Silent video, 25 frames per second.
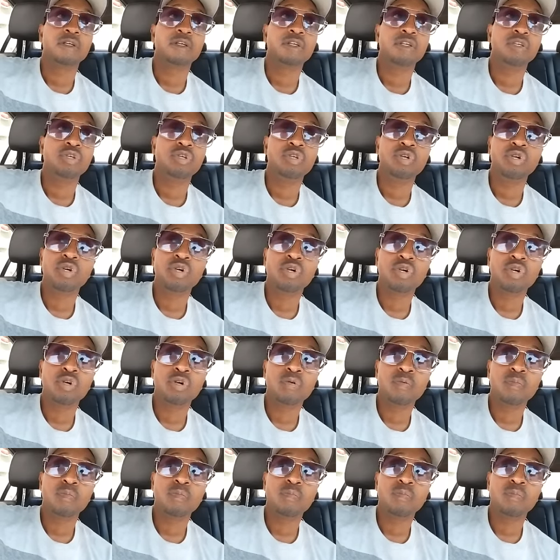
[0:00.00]

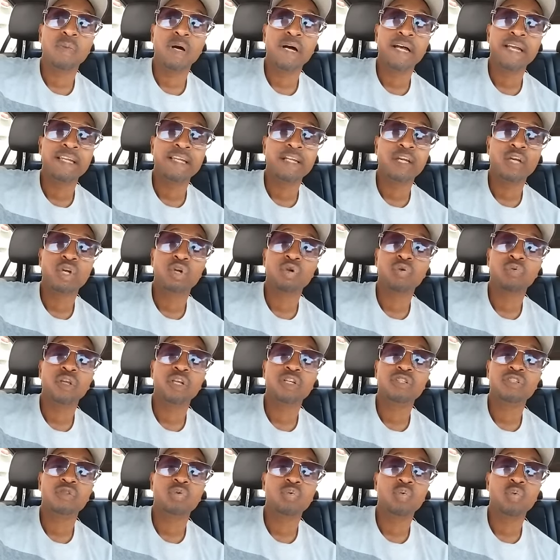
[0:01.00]
Your mind that
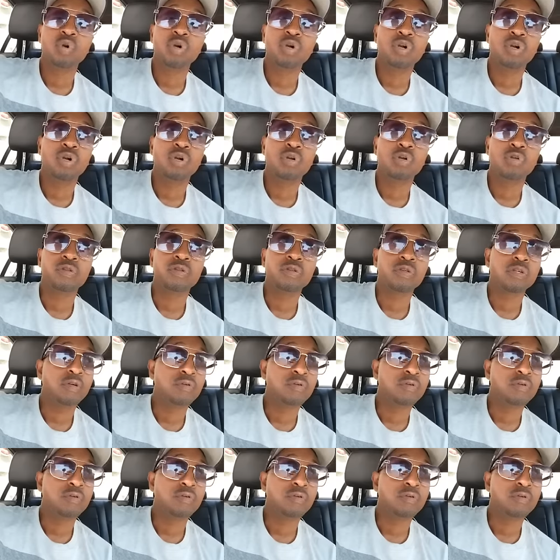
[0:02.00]
creates the world